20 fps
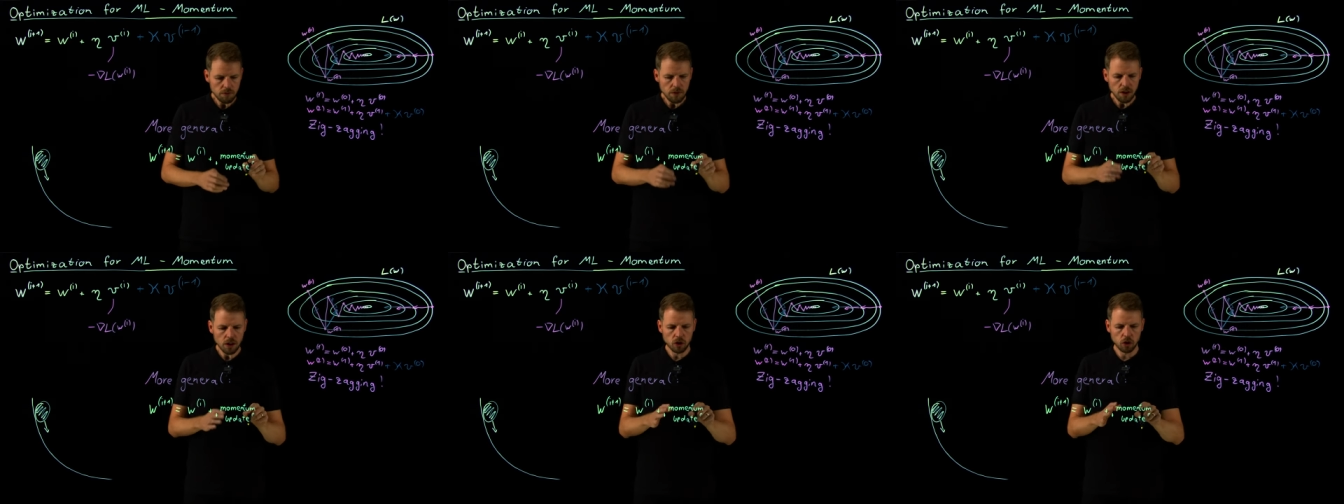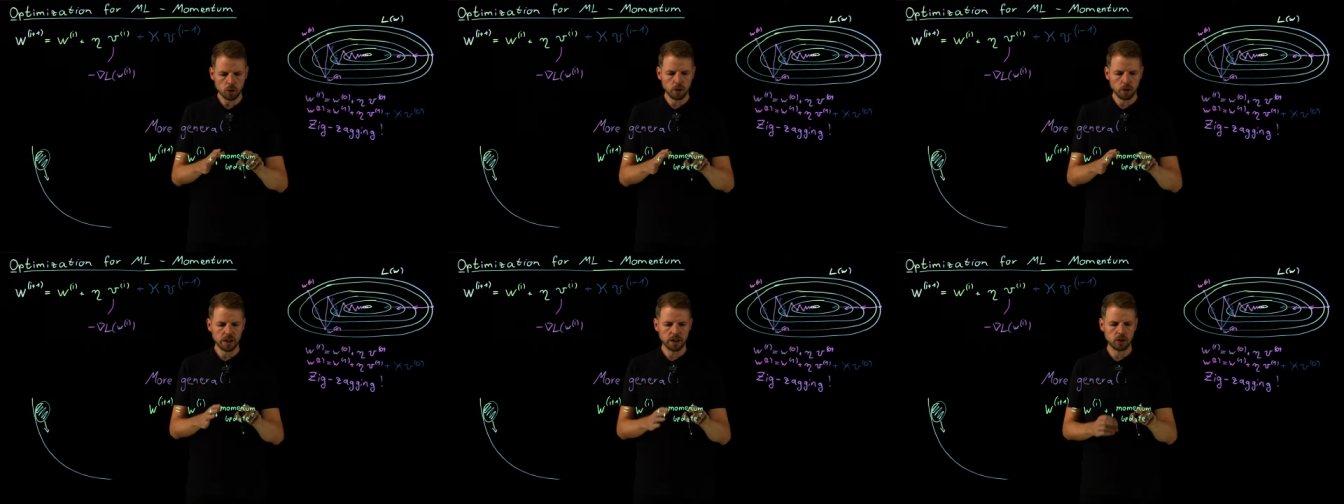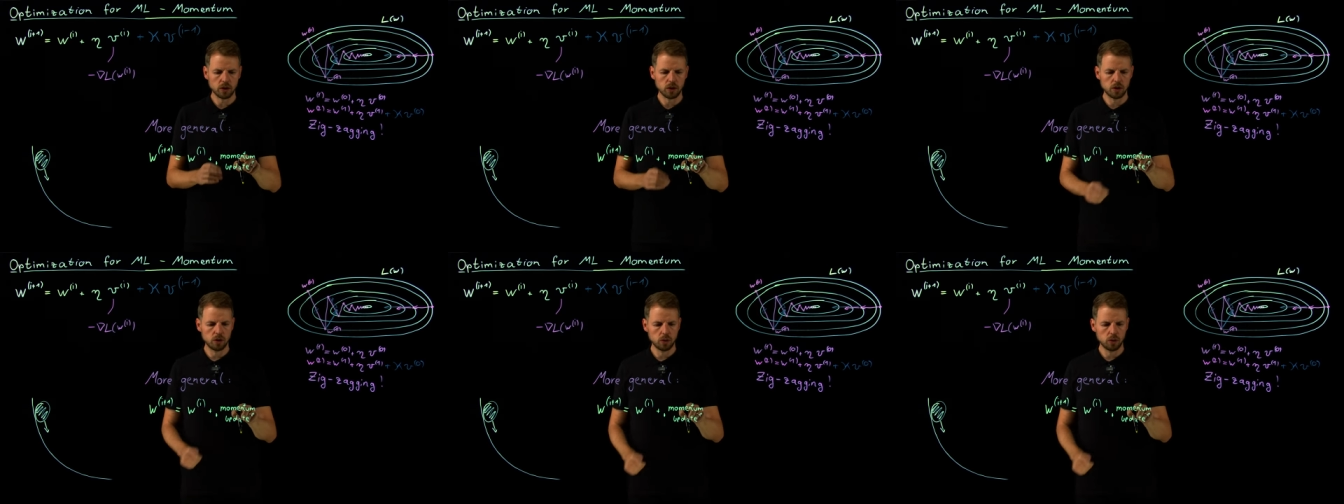So what I
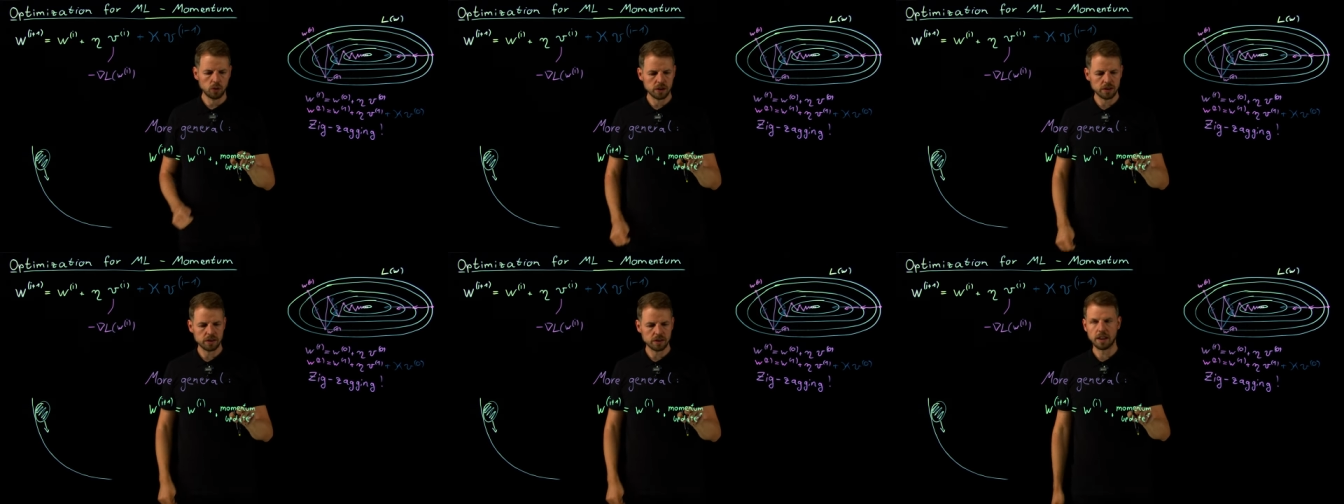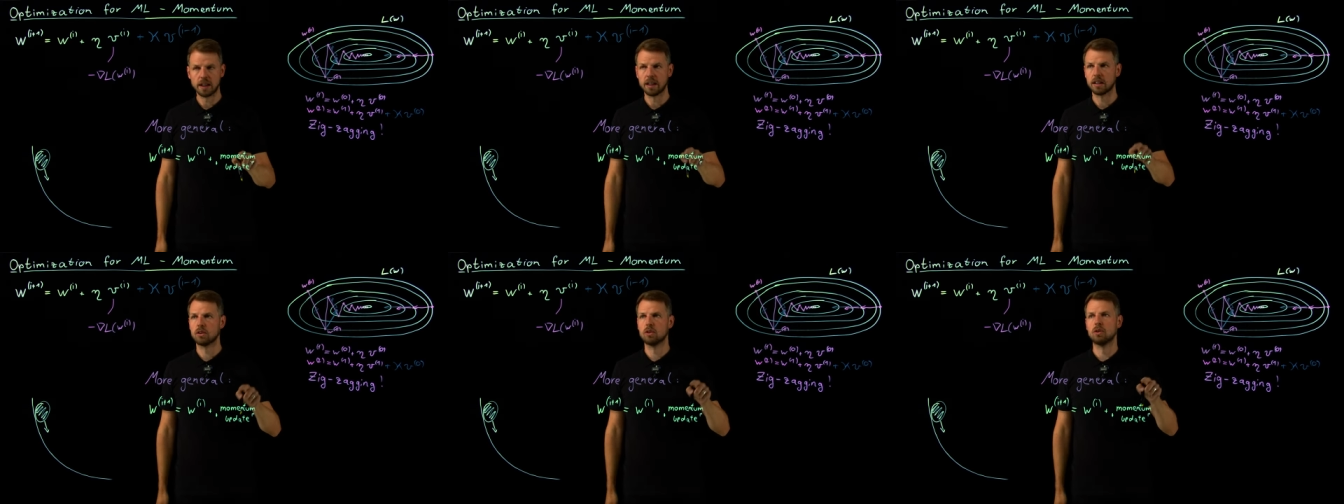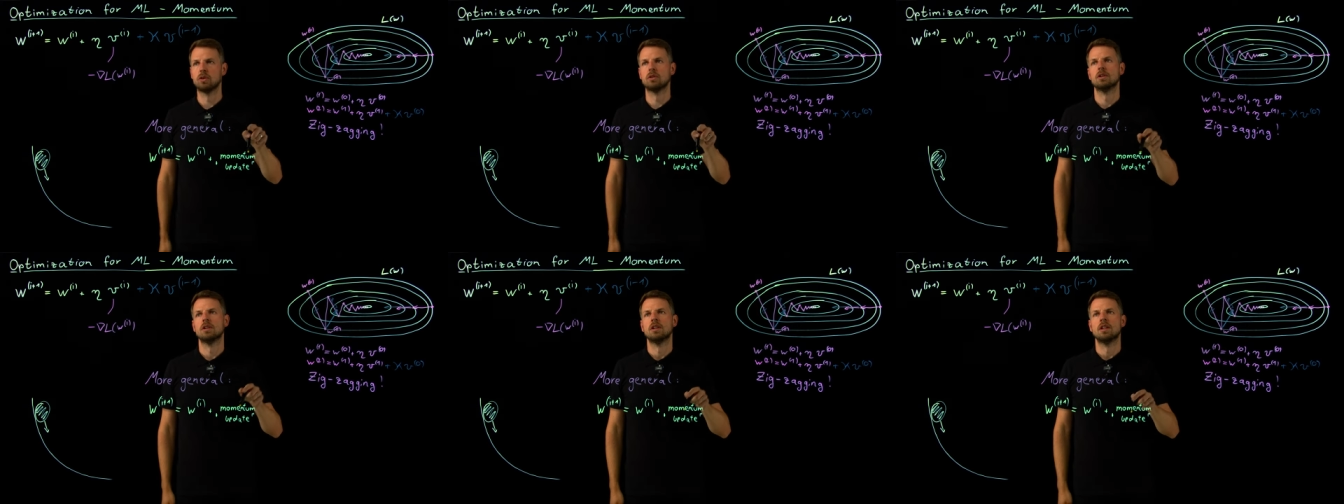could do is I
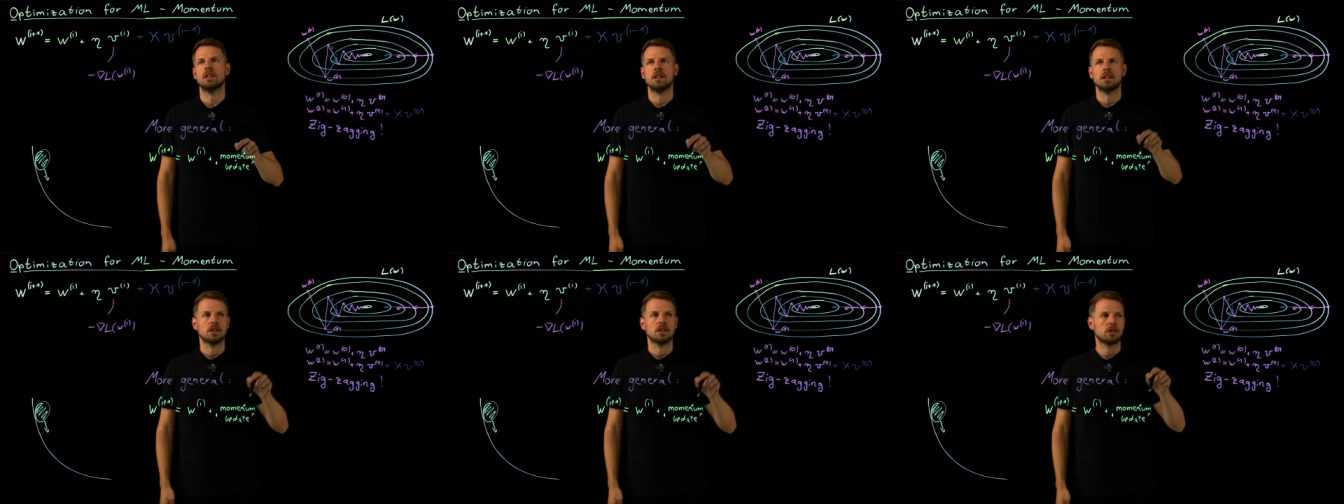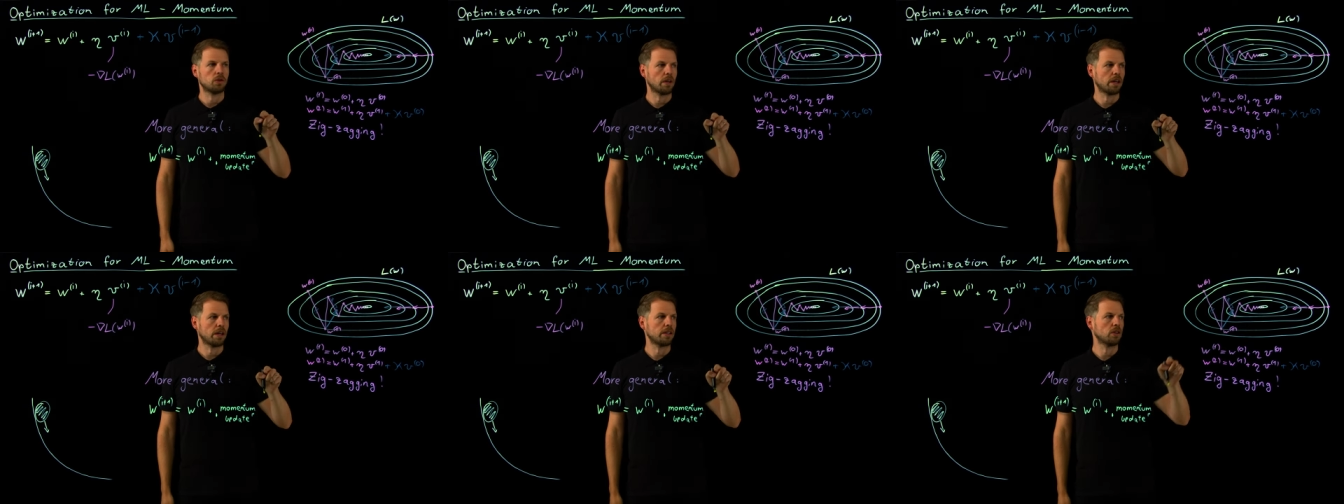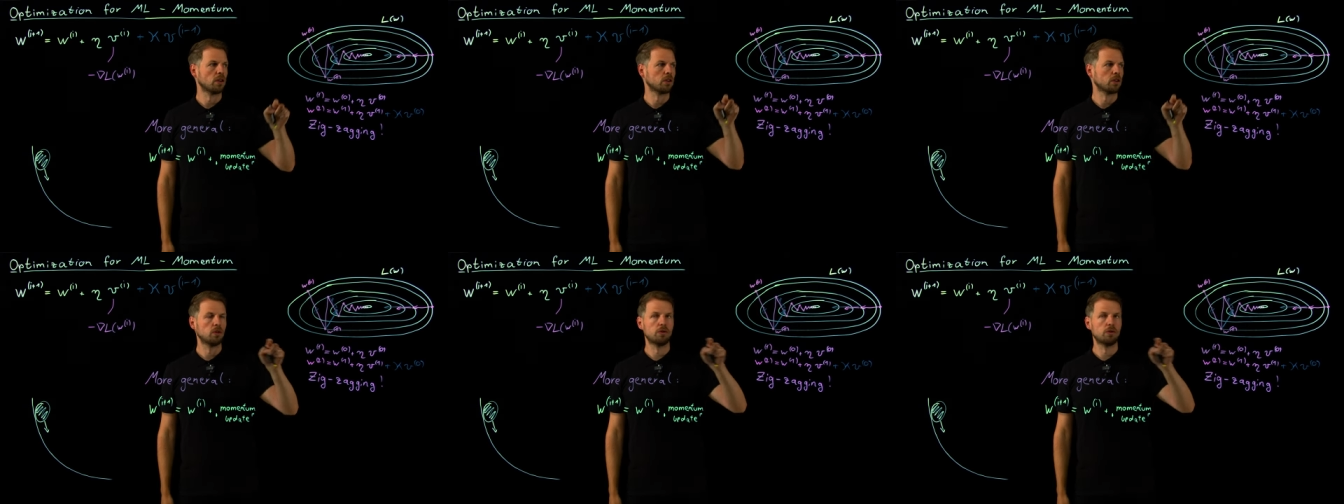could try not to